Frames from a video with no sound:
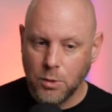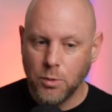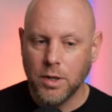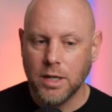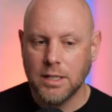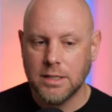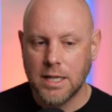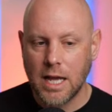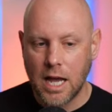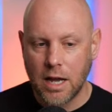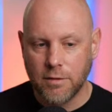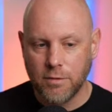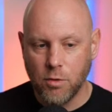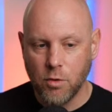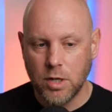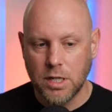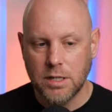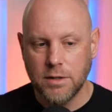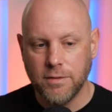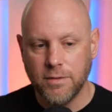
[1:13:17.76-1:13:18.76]
attack,
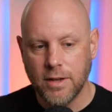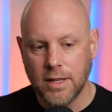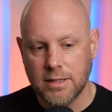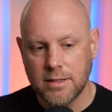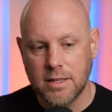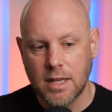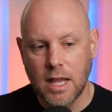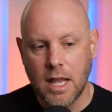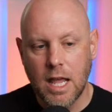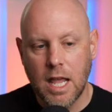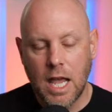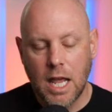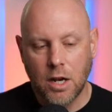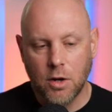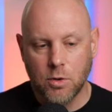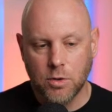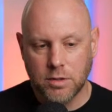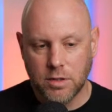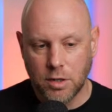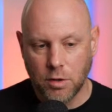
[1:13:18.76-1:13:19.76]
40 defense, and of
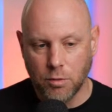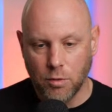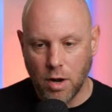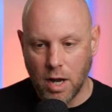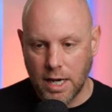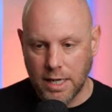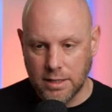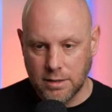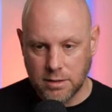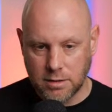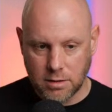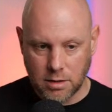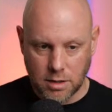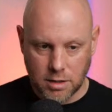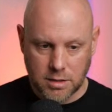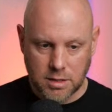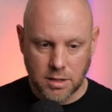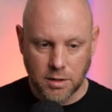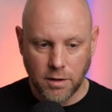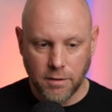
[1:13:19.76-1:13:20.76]
course the Orions are
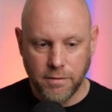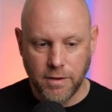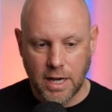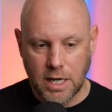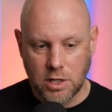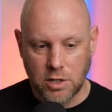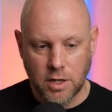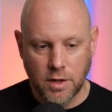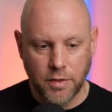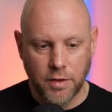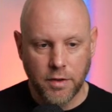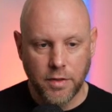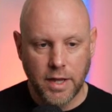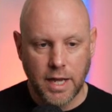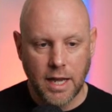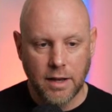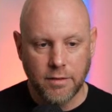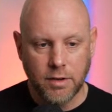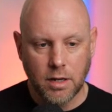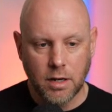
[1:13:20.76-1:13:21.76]
still a faction out there. They
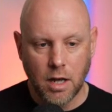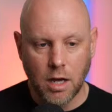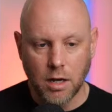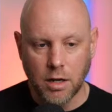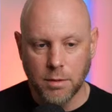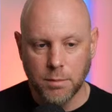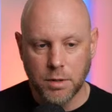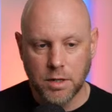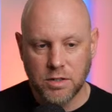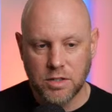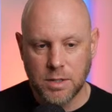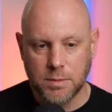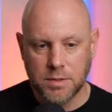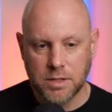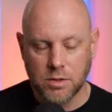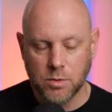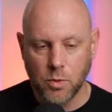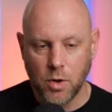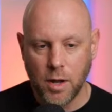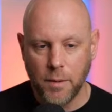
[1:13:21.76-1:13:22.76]
have a number of ships
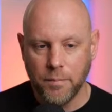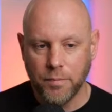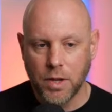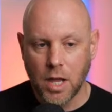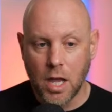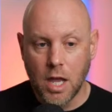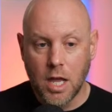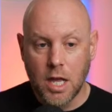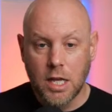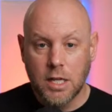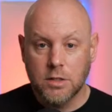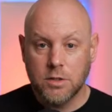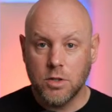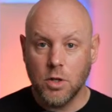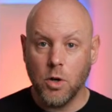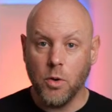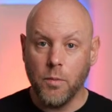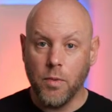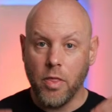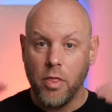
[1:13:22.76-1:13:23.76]
as well.
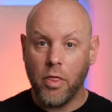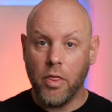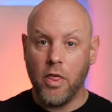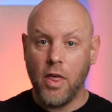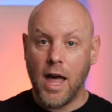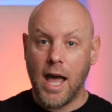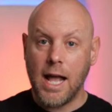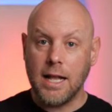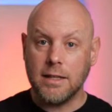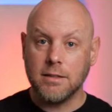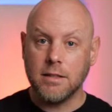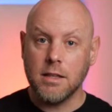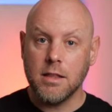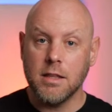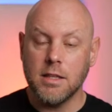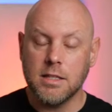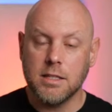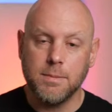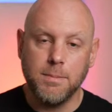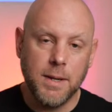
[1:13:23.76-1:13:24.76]
So that's
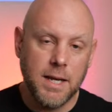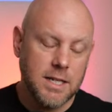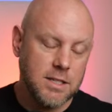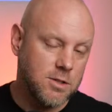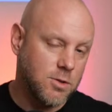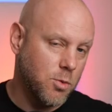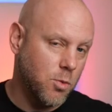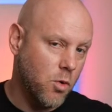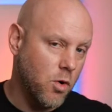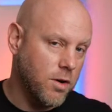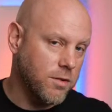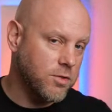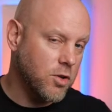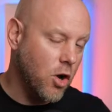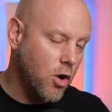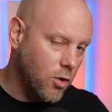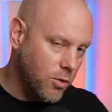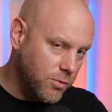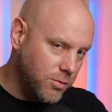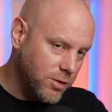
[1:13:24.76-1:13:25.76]
the Space Dwarves.
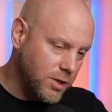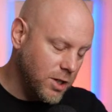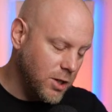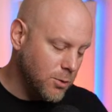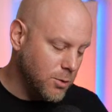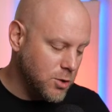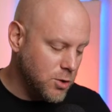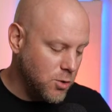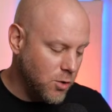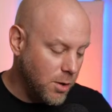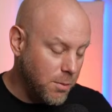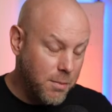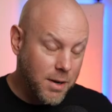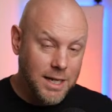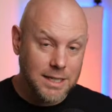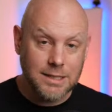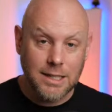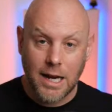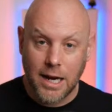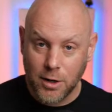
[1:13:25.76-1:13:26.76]
Hopefully you enjoyed my
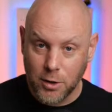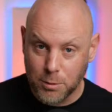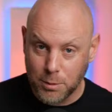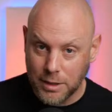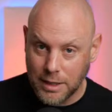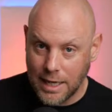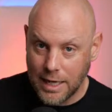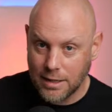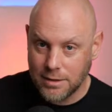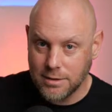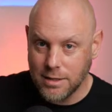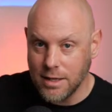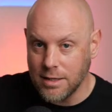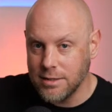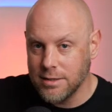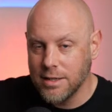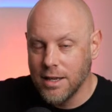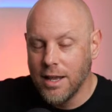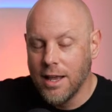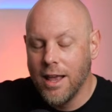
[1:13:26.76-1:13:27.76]
terrible
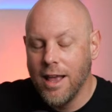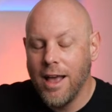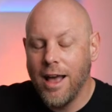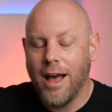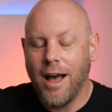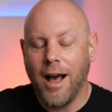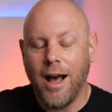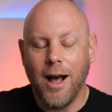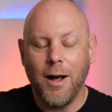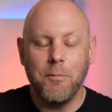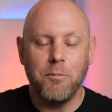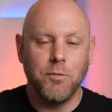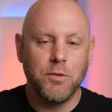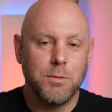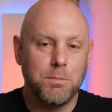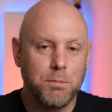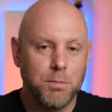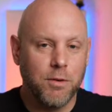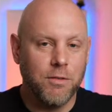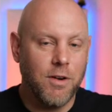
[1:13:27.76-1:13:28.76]
accents,
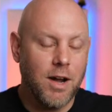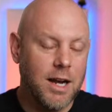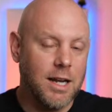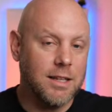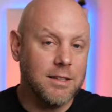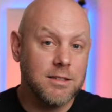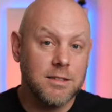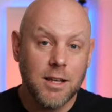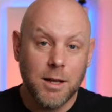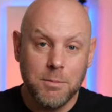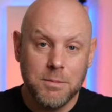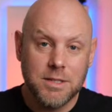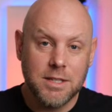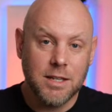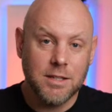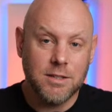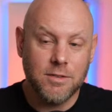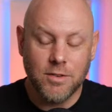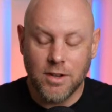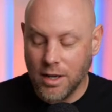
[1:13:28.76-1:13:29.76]
providing some
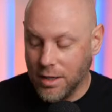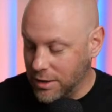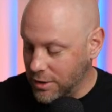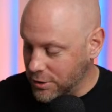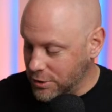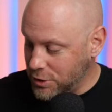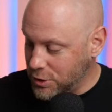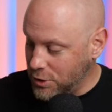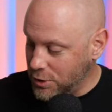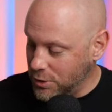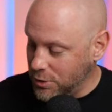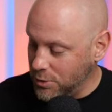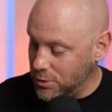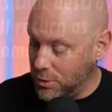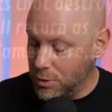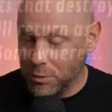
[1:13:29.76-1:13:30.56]
sense of color to the